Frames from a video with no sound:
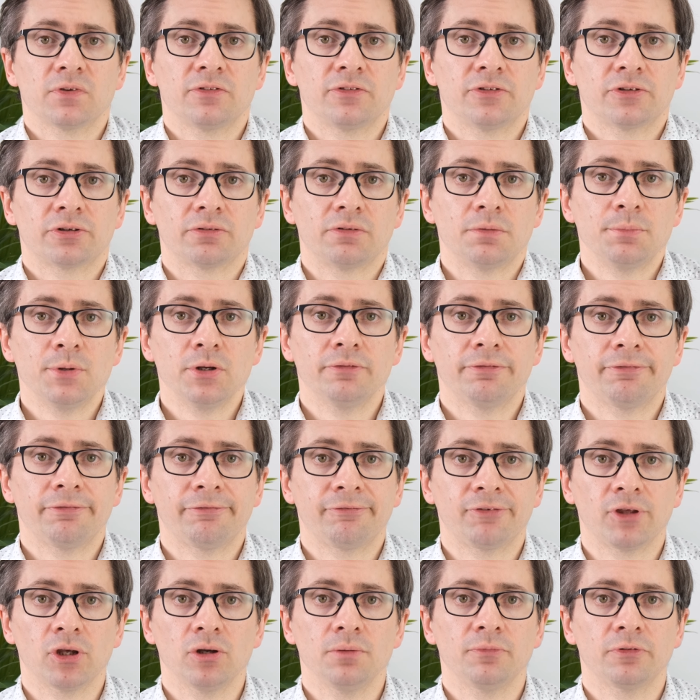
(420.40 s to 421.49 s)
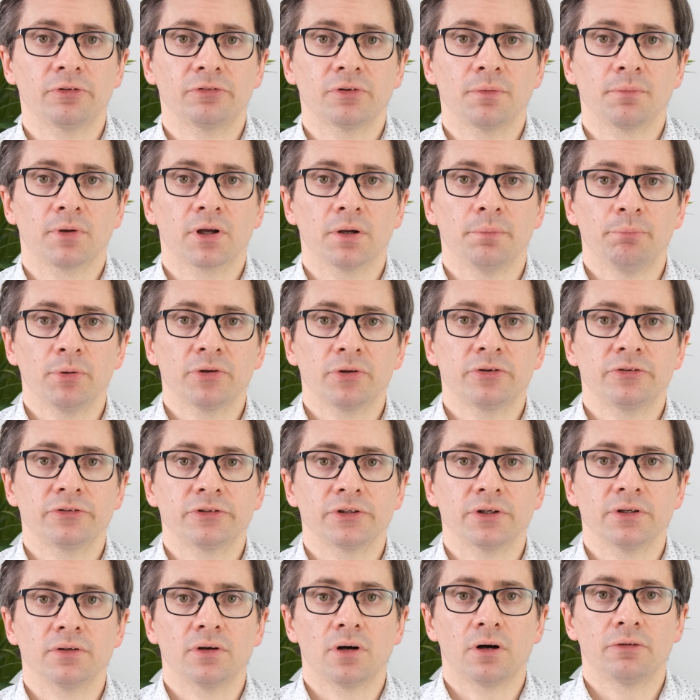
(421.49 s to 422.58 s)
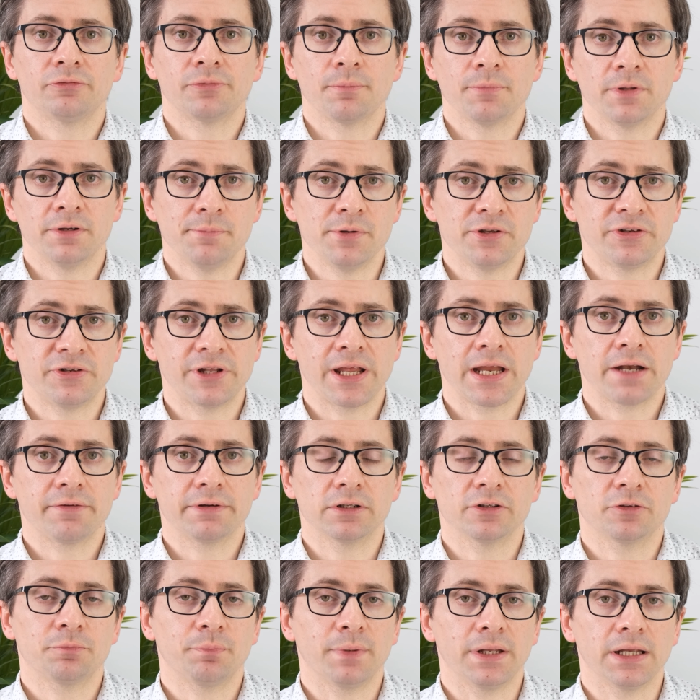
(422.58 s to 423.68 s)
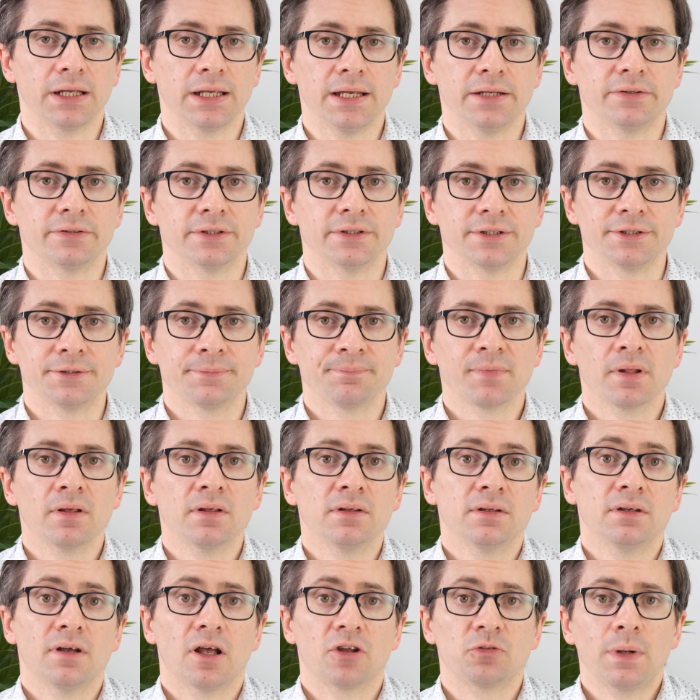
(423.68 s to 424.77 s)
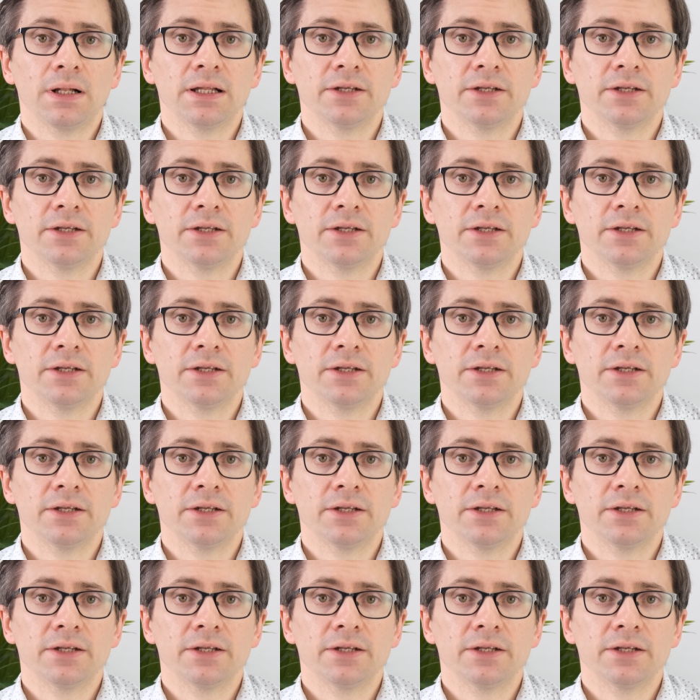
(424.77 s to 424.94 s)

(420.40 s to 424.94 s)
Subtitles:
To remove fumes from combustion or from the materials being heated, as well